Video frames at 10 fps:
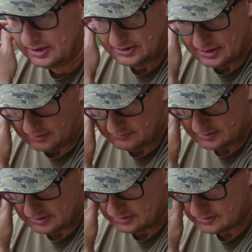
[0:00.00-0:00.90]
you know,
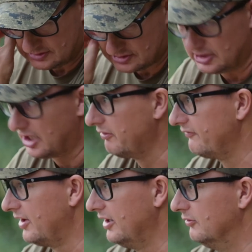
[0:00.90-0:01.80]
and to no
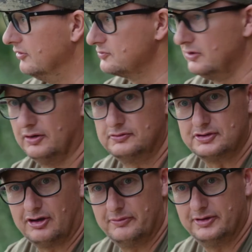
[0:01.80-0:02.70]
avail as well. Do
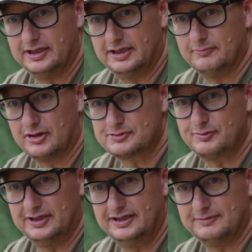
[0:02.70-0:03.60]
you know what I mean? It must
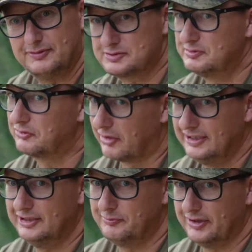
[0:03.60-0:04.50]
be
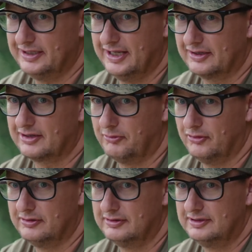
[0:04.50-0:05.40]
grating a bit now. Come on.